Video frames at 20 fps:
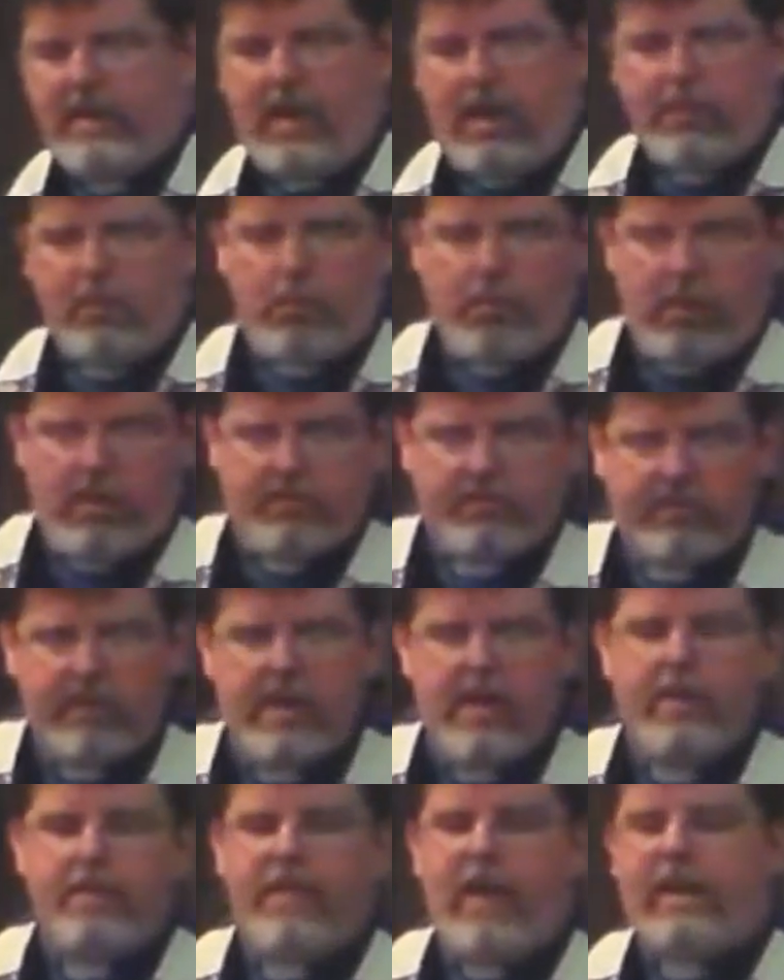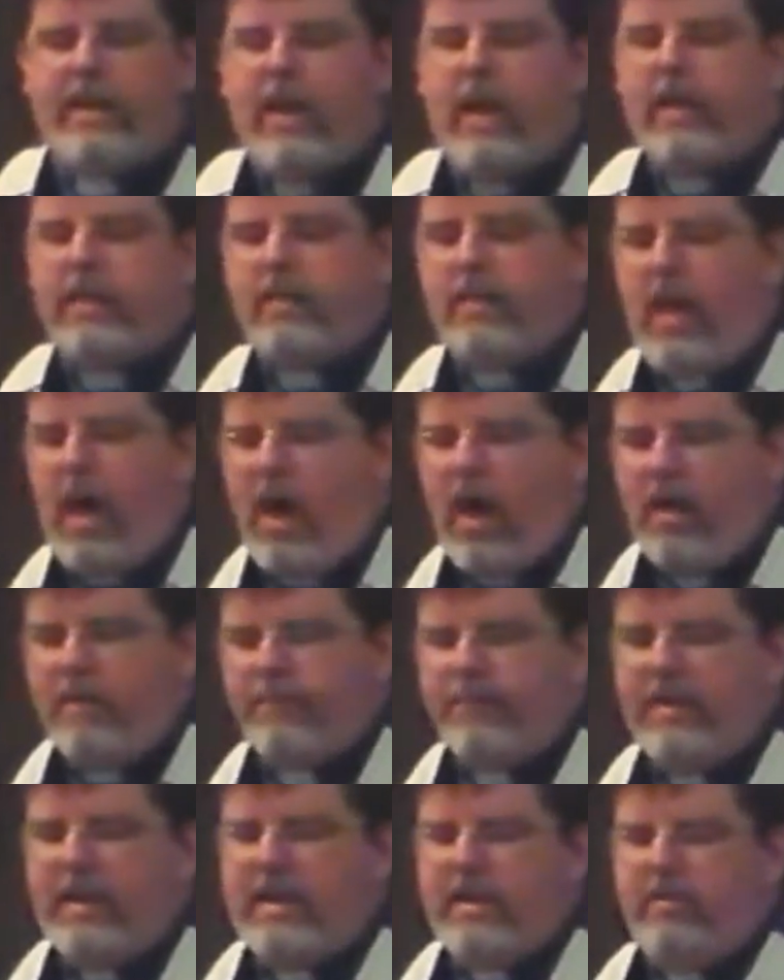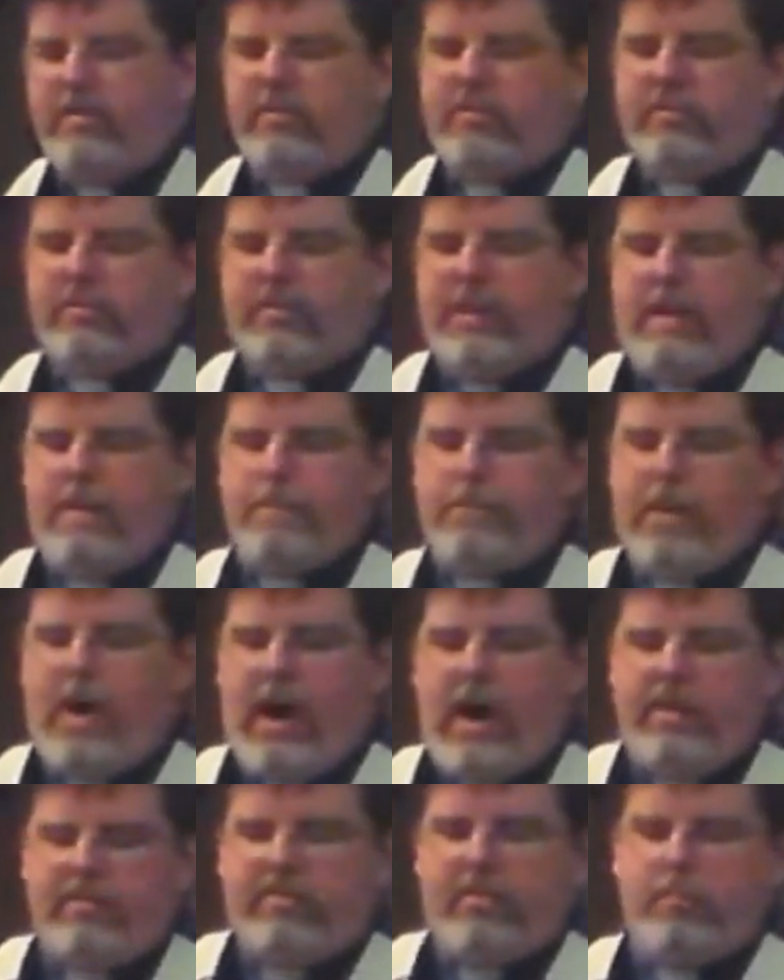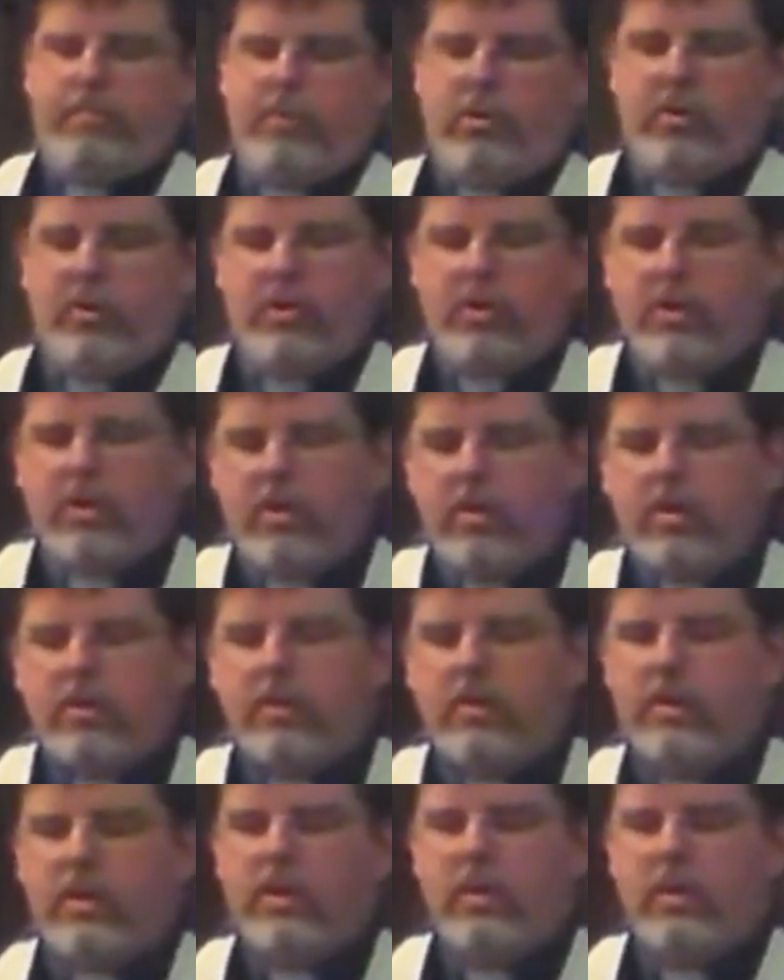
In other words, that love is impossible